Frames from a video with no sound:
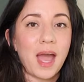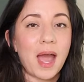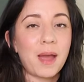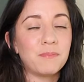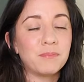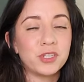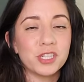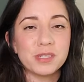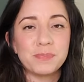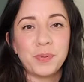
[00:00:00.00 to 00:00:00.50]

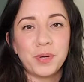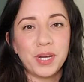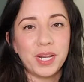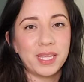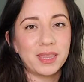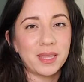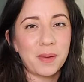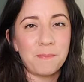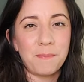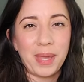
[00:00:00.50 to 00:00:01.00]
I'm just
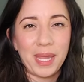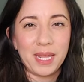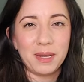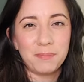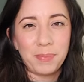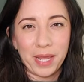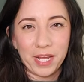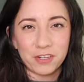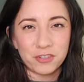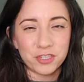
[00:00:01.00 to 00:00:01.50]
putting the main
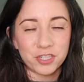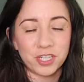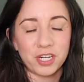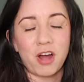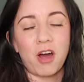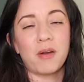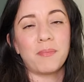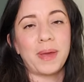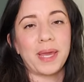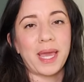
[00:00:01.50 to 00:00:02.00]
picture
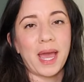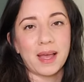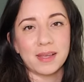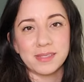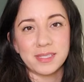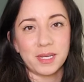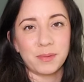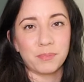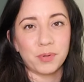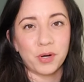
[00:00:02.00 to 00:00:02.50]
on my
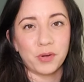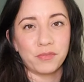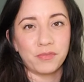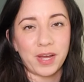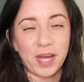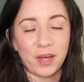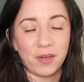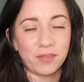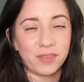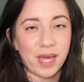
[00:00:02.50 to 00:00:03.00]
casting
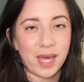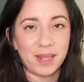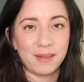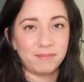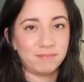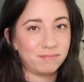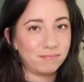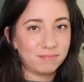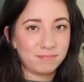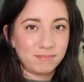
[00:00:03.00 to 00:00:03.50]
profile
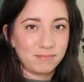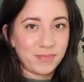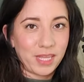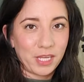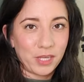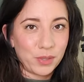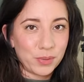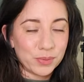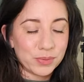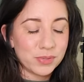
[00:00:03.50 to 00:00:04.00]
that they
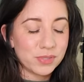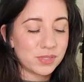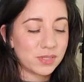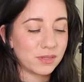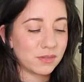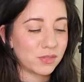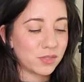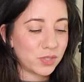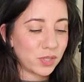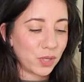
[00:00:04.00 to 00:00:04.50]

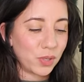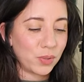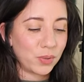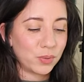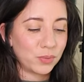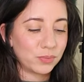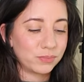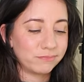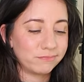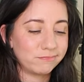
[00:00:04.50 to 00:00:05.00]
used.
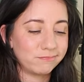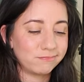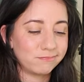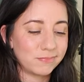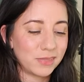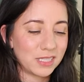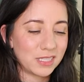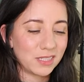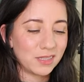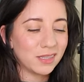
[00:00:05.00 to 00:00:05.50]
So
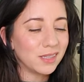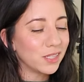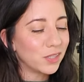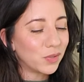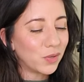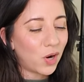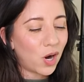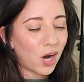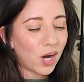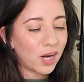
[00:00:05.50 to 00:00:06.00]
it's a
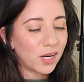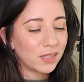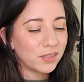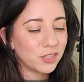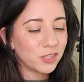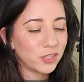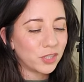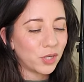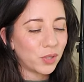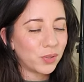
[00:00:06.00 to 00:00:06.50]
little hard
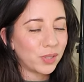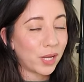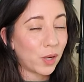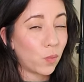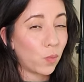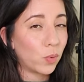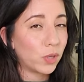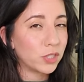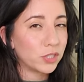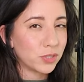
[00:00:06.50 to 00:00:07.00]
to know like
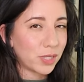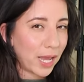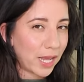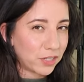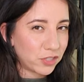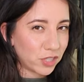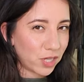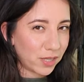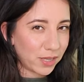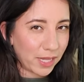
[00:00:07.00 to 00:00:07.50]
which
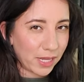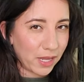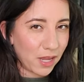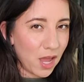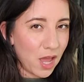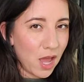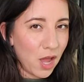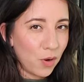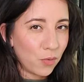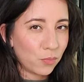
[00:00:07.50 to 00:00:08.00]
headshot they
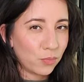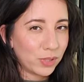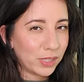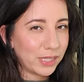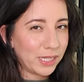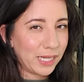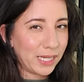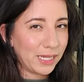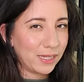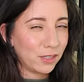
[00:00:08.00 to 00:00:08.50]

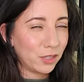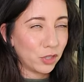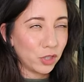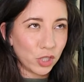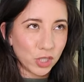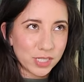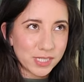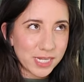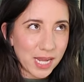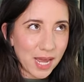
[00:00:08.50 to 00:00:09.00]
really
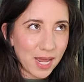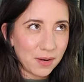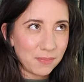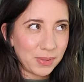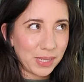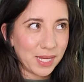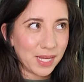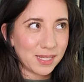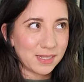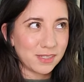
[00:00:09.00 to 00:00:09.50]
looked at
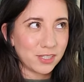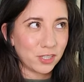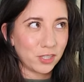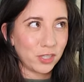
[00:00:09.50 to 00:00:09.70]
because they're